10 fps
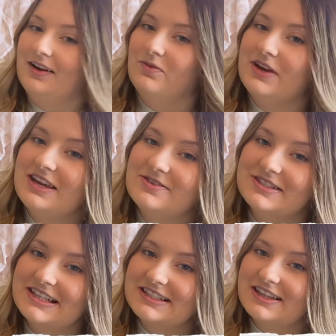we
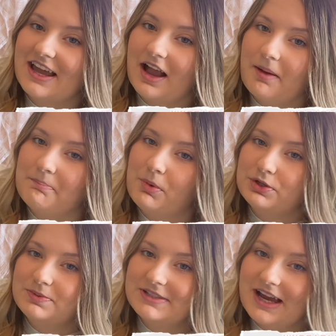use this thing
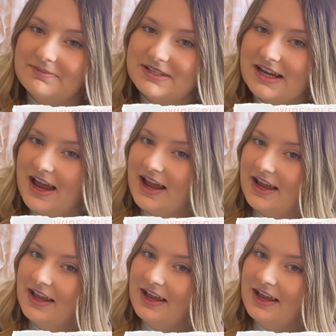multiple times a day.